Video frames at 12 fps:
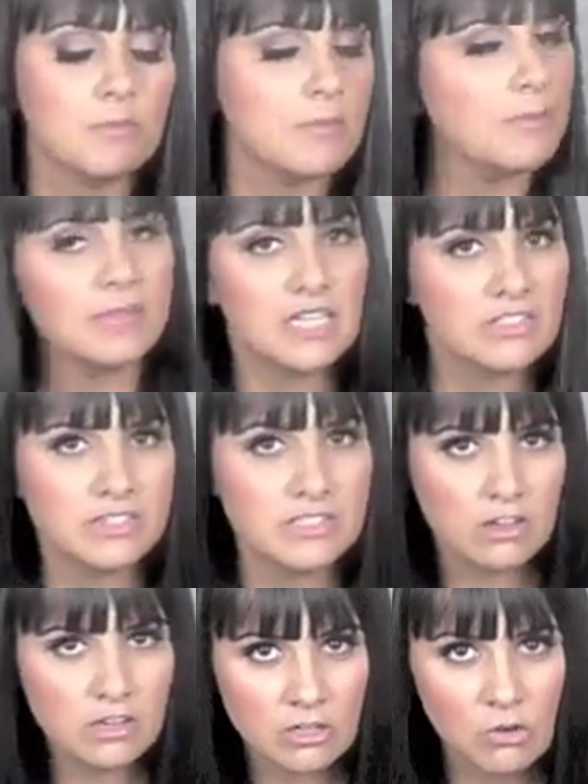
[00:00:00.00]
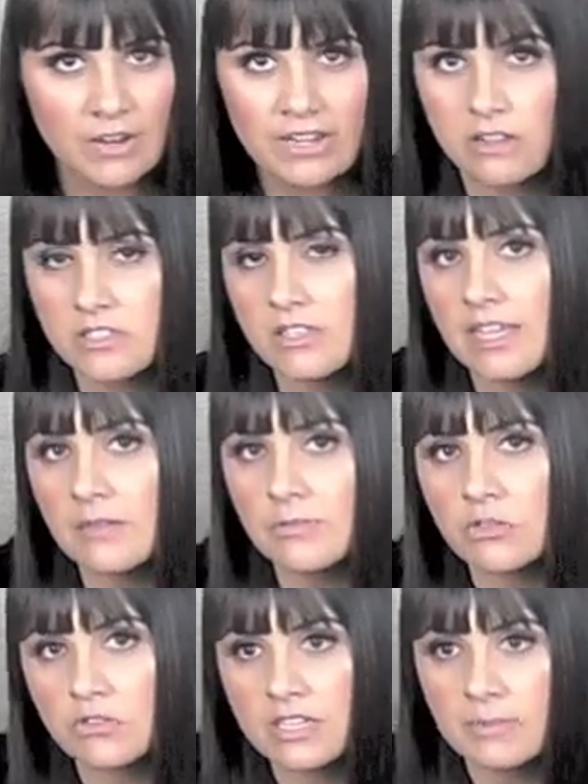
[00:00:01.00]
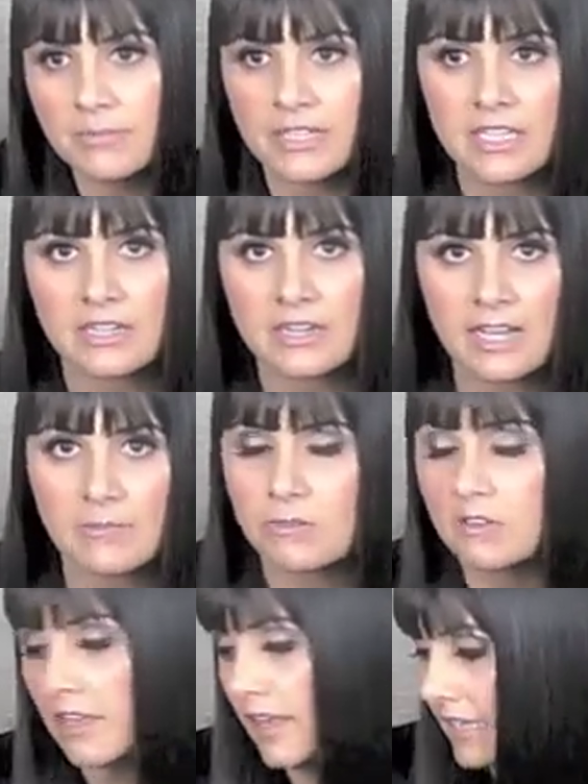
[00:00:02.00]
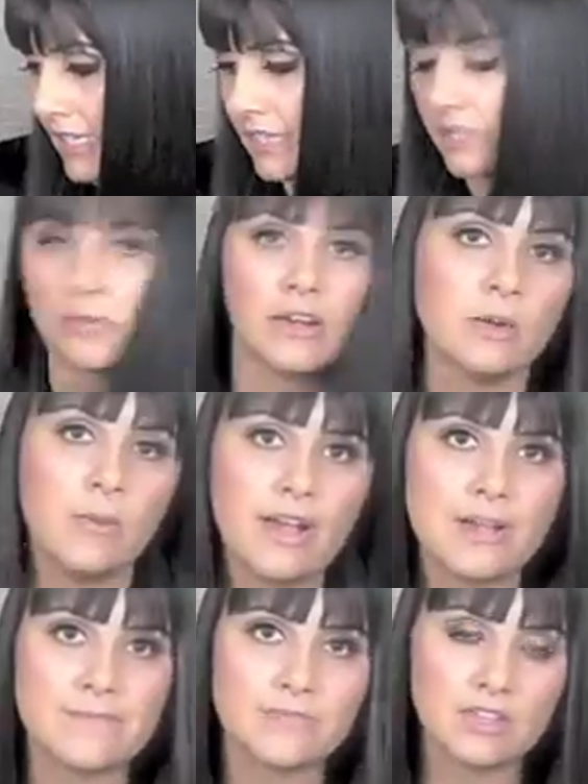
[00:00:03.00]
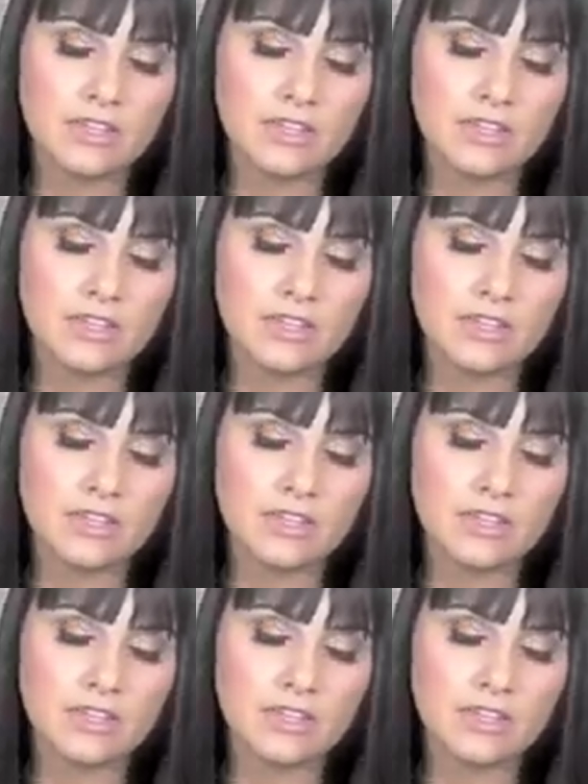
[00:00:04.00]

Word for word: But many of us aren't going out to the apple tree and picking an apple and eating it right away.